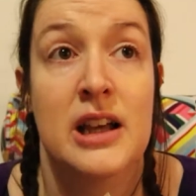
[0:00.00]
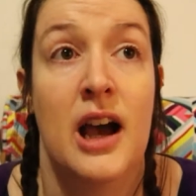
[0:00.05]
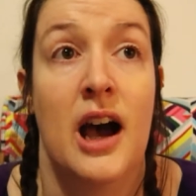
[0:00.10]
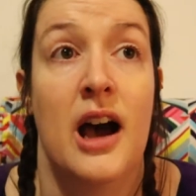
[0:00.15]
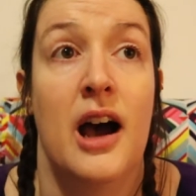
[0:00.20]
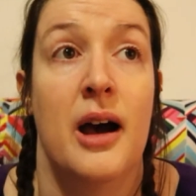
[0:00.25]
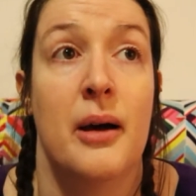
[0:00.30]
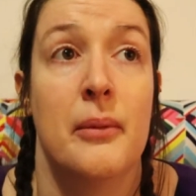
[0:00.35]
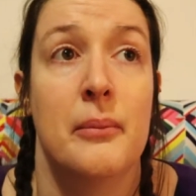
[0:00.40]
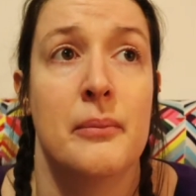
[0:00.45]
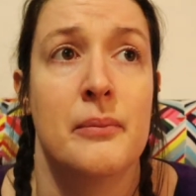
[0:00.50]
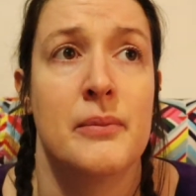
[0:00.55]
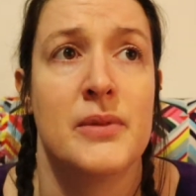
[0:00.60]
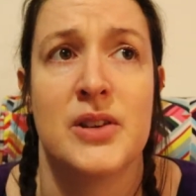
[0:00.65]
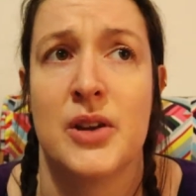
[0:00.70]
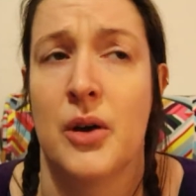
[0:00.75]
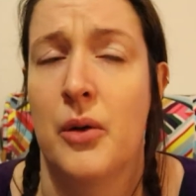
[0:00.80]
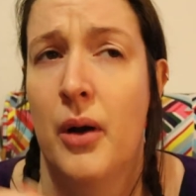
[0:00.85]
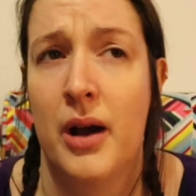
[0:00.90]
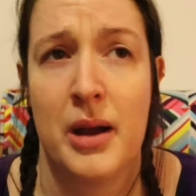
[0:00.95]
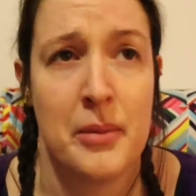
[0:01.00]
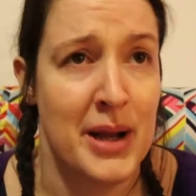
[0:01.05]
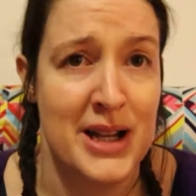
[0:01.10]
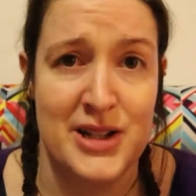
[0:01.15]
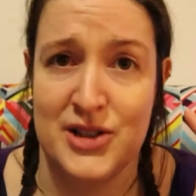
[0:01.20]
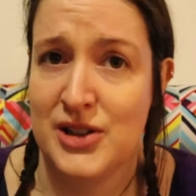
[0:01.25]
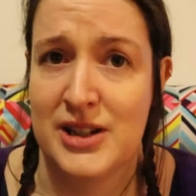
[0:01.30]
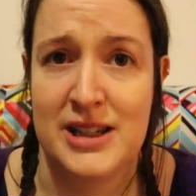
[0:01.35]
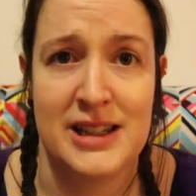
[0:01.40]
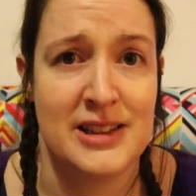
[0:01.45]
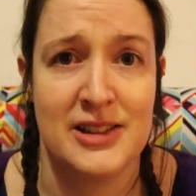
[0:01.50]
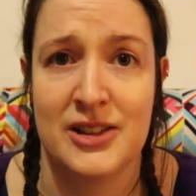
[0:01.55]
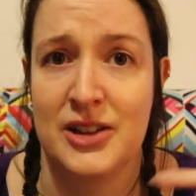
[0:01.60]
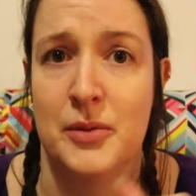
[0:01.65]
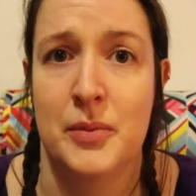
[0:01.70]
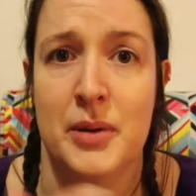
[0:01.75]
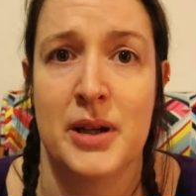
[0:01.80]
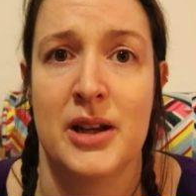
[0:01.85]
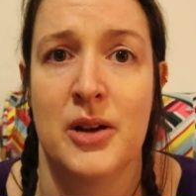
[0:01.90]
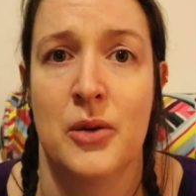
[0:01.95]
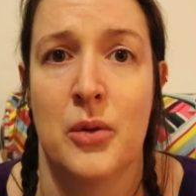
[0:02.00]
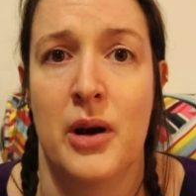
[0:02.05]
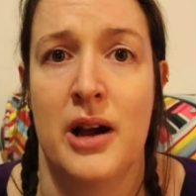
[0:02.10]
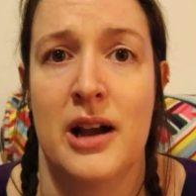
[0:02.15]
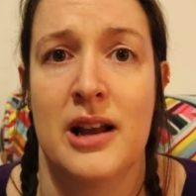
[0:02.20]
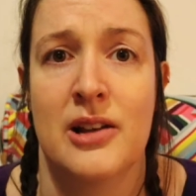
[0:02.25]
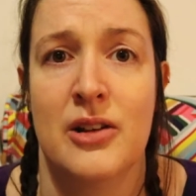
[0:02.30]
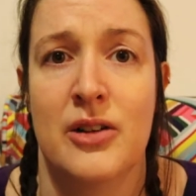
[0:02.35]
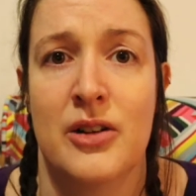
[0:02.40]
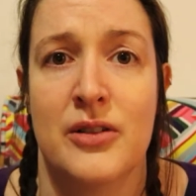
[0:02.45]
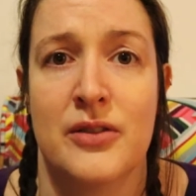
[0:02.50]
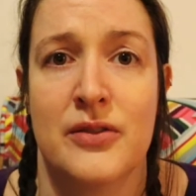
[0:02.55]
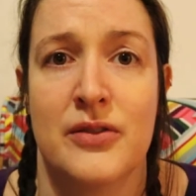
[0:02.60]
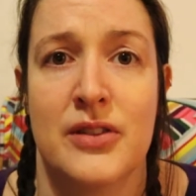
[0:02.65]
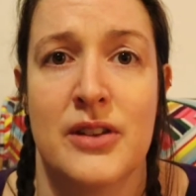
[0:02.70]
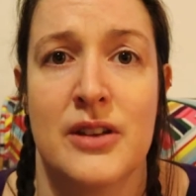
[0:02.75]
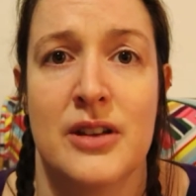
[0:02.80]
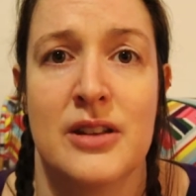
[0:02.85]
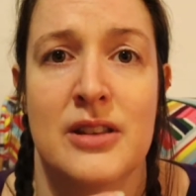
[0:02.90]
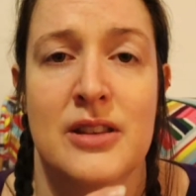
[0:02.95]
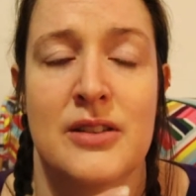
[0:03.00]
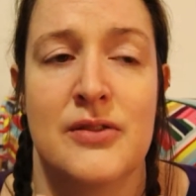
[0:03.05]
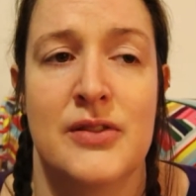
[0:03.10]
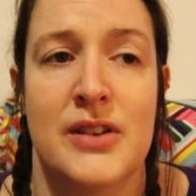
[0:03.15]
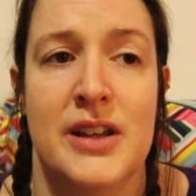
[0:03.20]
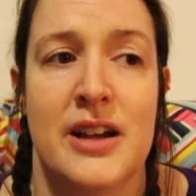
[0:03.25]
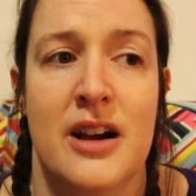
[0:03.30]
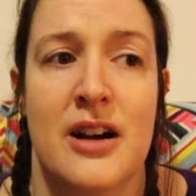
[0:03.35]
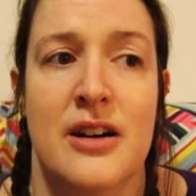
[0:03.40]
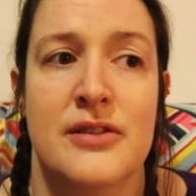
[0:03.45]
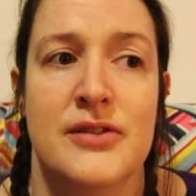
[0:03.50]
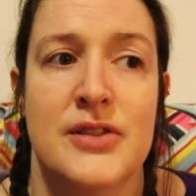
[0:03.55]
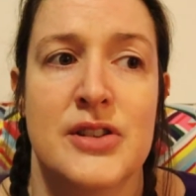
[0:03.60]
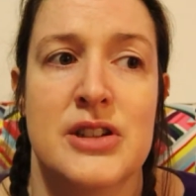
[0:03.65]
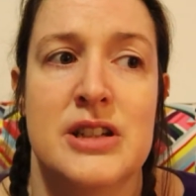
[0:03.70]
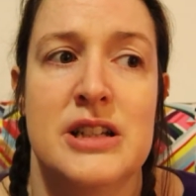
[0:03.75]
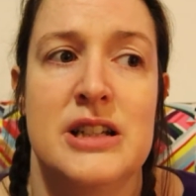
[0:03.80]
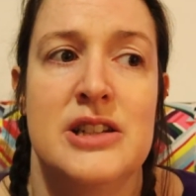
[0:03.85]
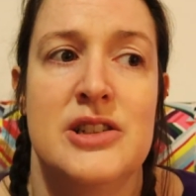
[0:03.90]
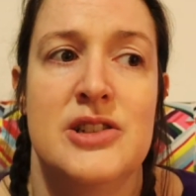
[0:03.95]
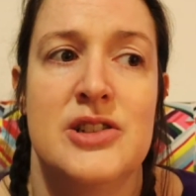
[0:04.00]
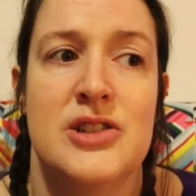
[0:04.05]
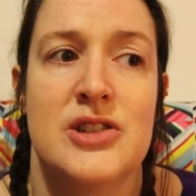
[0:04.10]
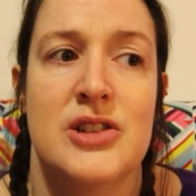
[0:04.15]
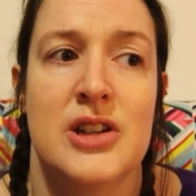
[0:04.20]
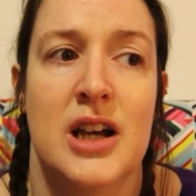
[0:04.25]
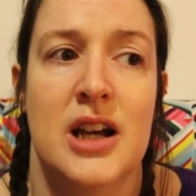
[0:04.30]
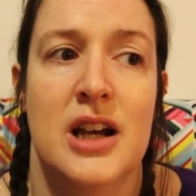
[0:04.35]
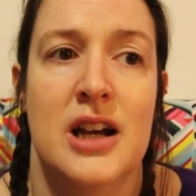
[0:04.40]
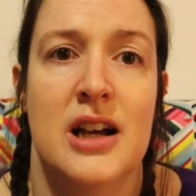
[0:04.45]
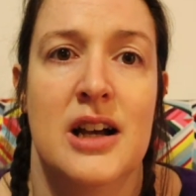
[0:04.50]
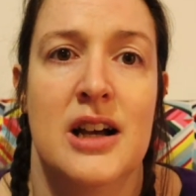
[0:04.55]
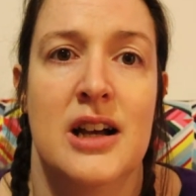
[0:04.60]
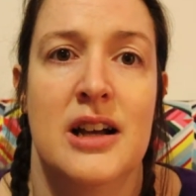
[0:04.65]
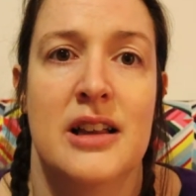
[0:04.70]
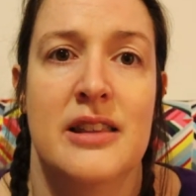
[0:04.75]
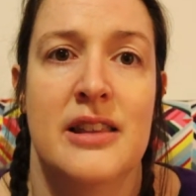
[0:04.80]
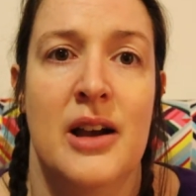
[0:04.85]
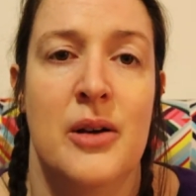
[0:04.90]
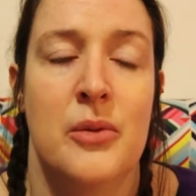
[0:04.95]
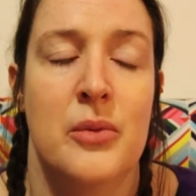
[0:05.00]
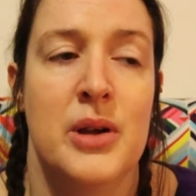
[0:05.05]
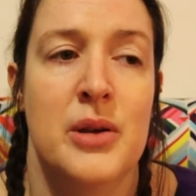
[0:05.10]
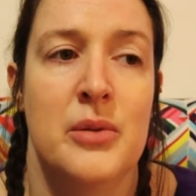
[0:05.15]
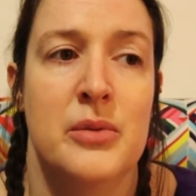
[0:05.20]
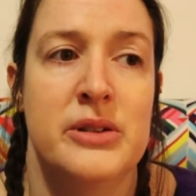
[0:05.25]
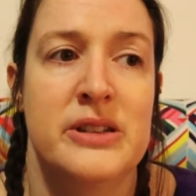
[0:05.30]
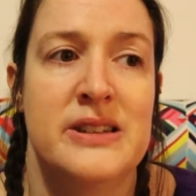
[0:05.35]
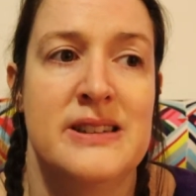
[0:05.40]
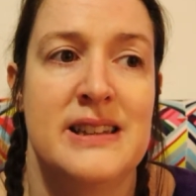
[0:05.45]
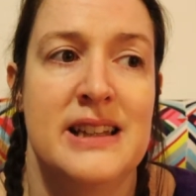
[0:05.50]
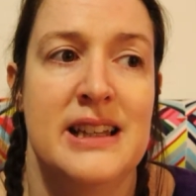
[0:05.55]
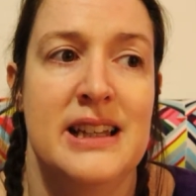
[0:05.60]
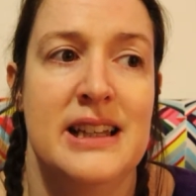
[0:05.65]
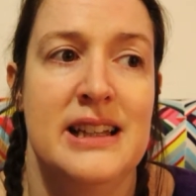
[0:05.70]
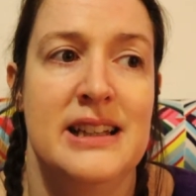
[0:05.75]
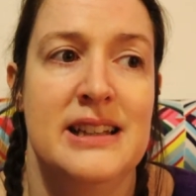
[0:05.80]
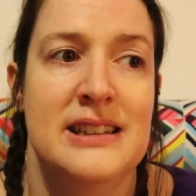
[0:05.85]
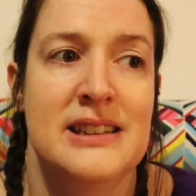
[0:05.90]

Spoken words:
So I imagine he's going to be in quite a lot of the VR footage that we will see.